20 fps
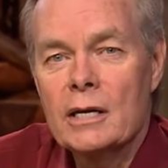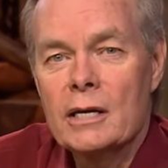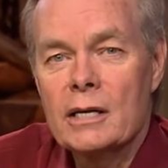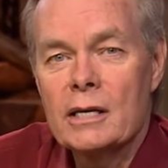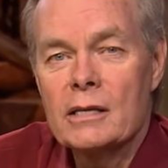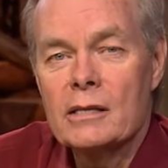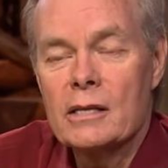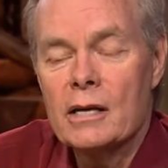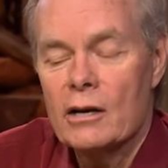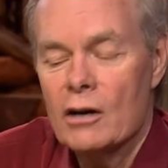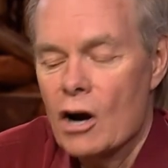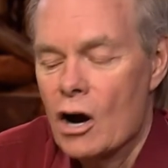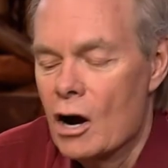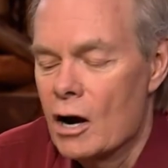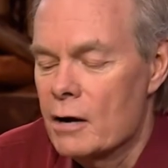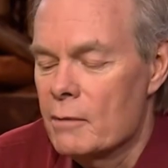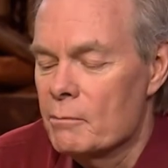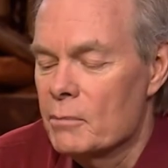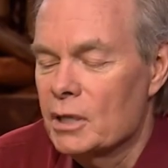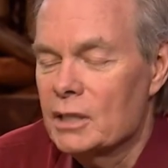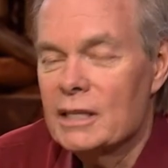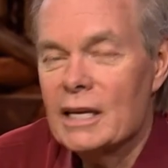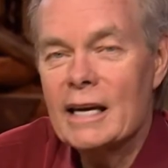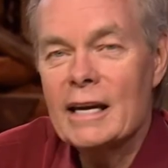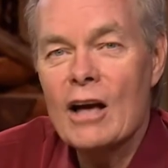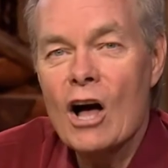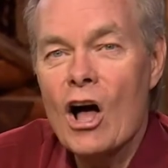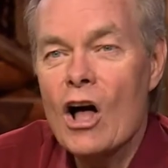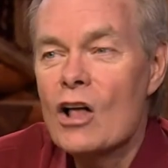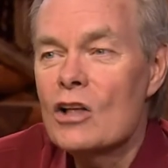in their heart, but
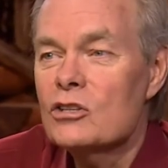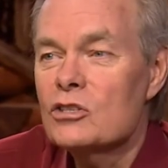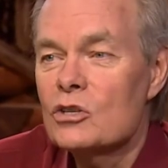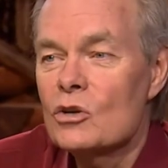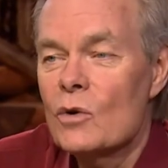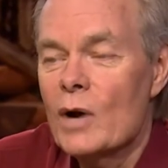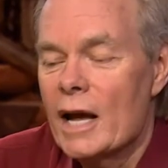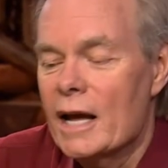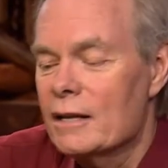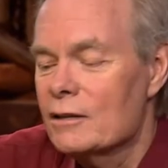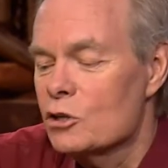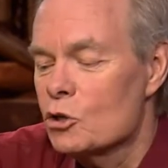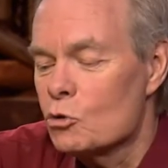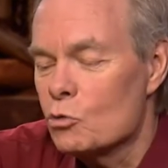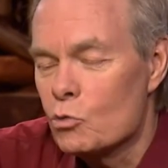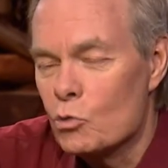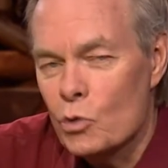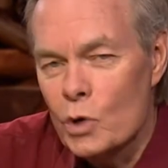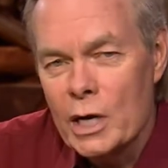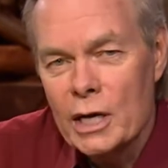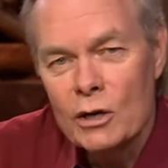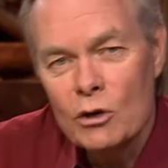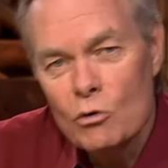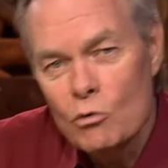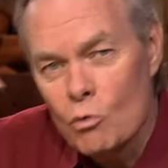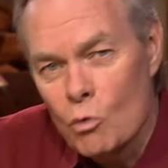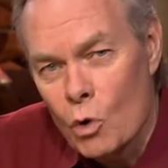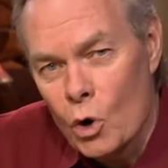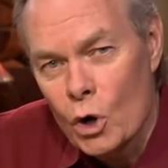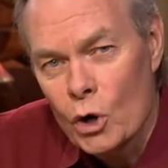they also had the
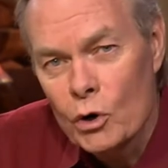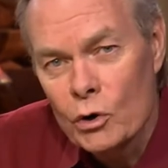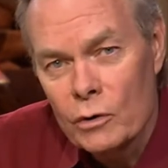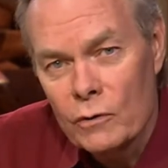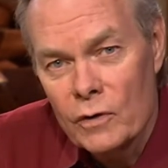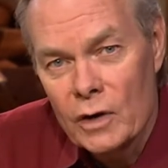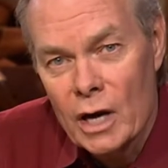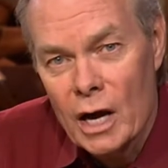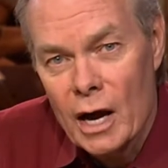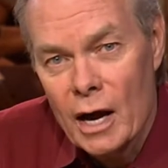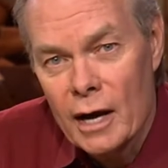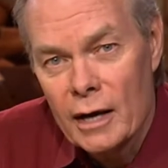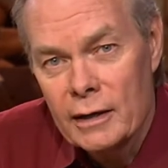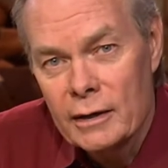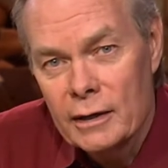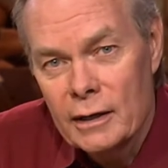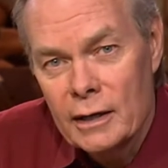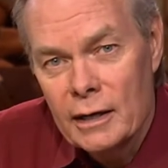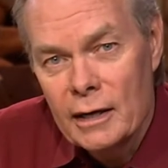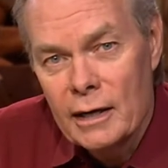written Word of God,